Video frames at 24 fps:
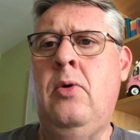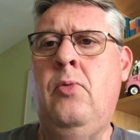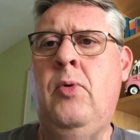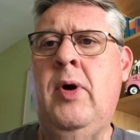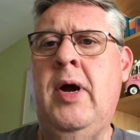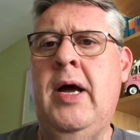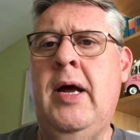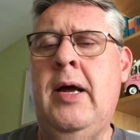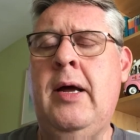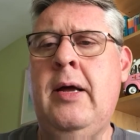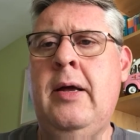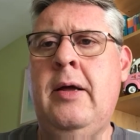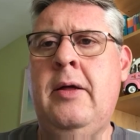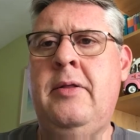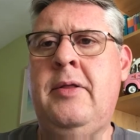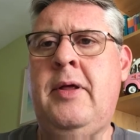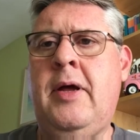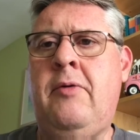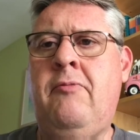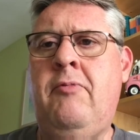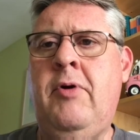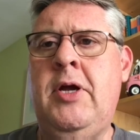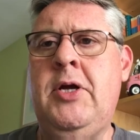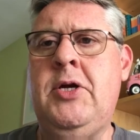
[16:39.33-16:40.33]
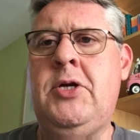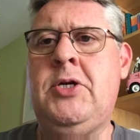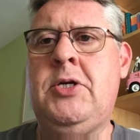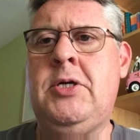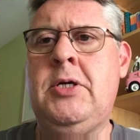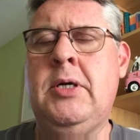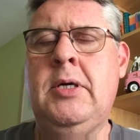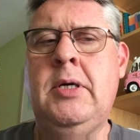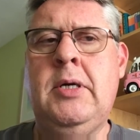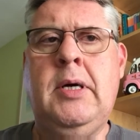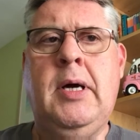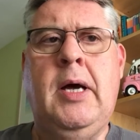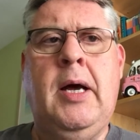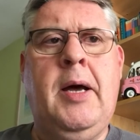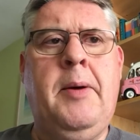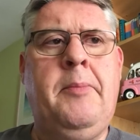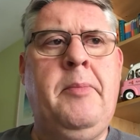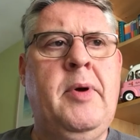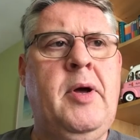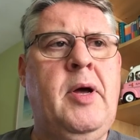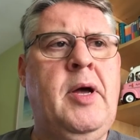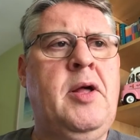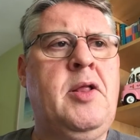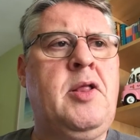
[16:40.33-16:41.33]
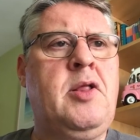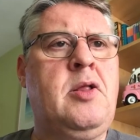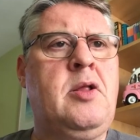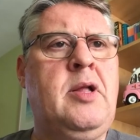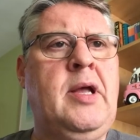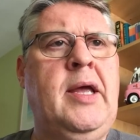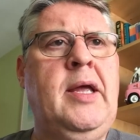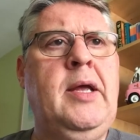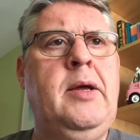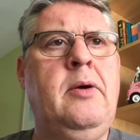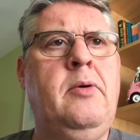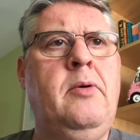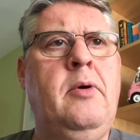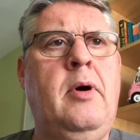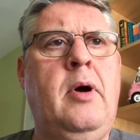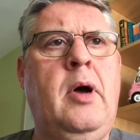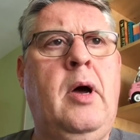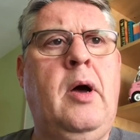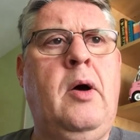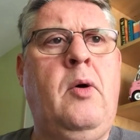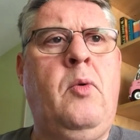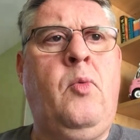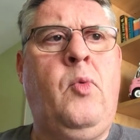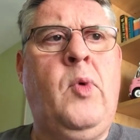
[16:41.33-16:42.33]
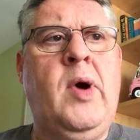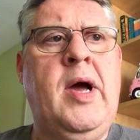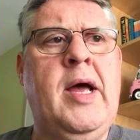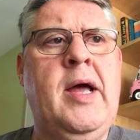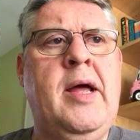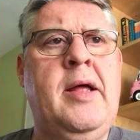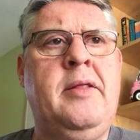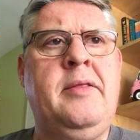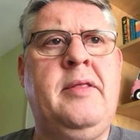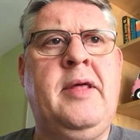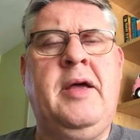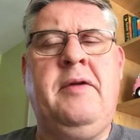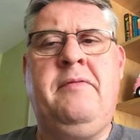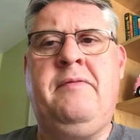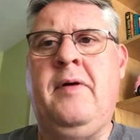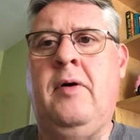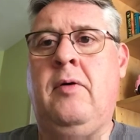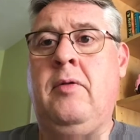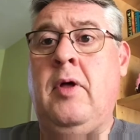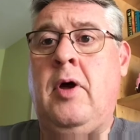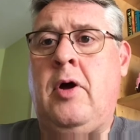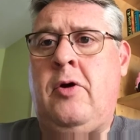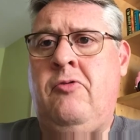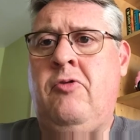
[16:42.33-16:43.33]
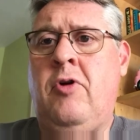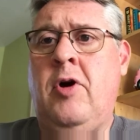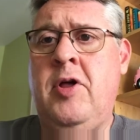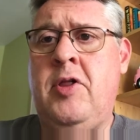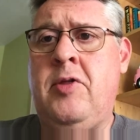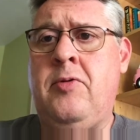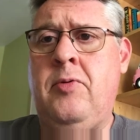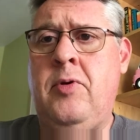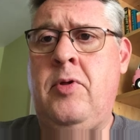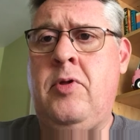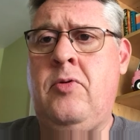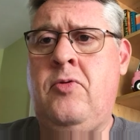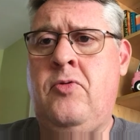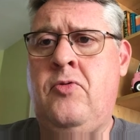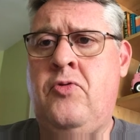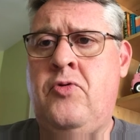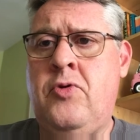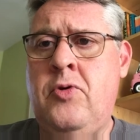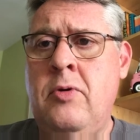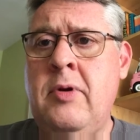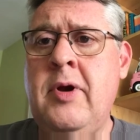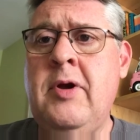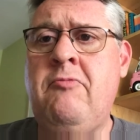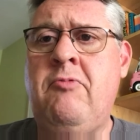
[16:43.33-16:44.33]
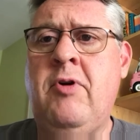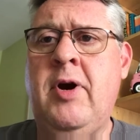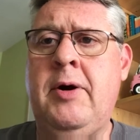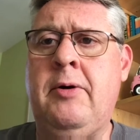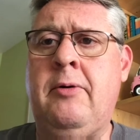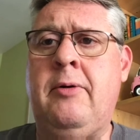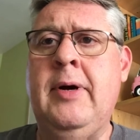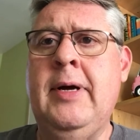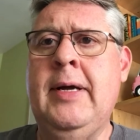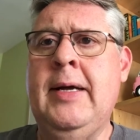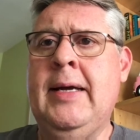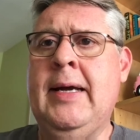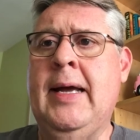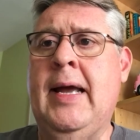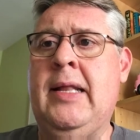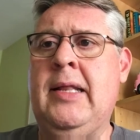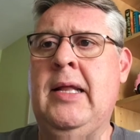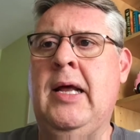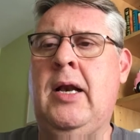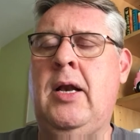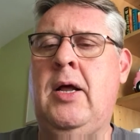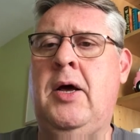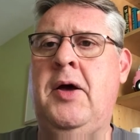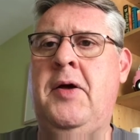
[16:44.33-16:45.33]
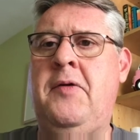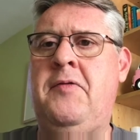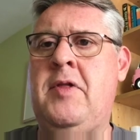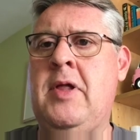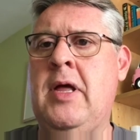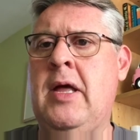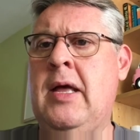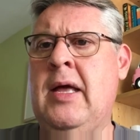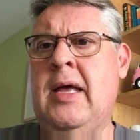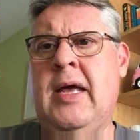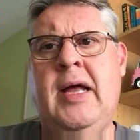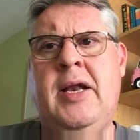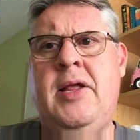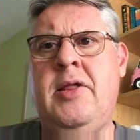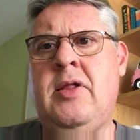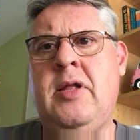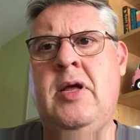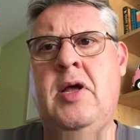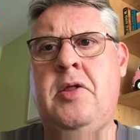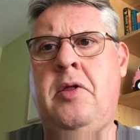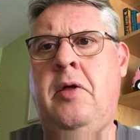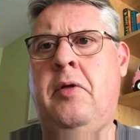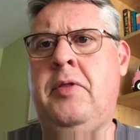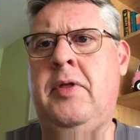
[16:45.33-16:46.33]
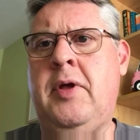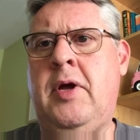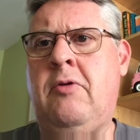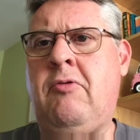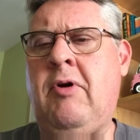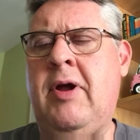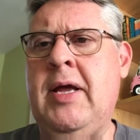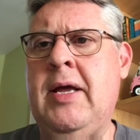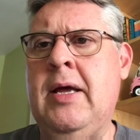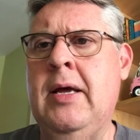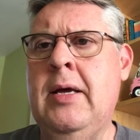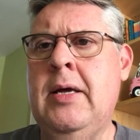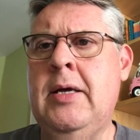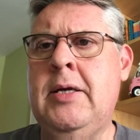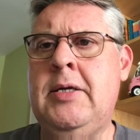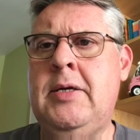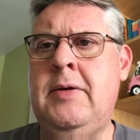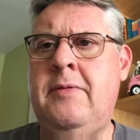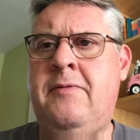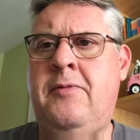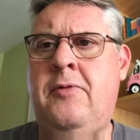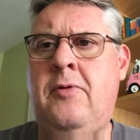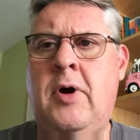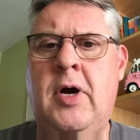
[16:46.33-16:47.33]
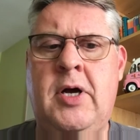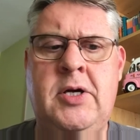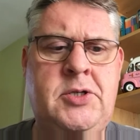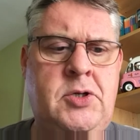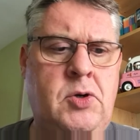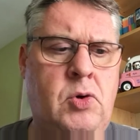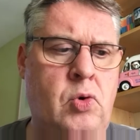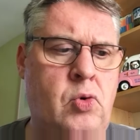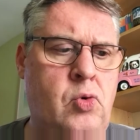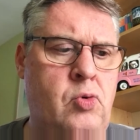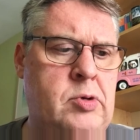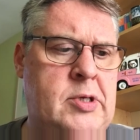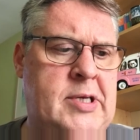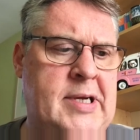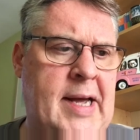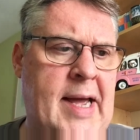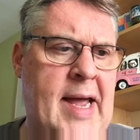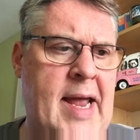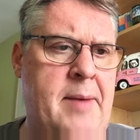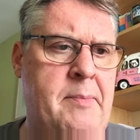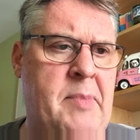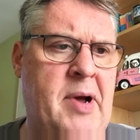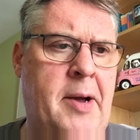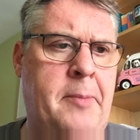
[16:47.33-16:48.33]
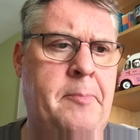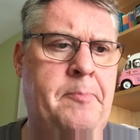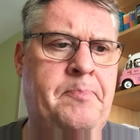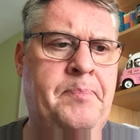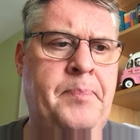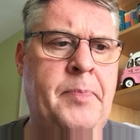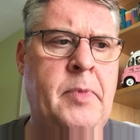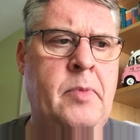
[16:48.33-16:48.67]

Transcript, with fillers: where they reached um, a state where they felt that Christ was truly real in their lives. And isn't that something great for us all to aim at?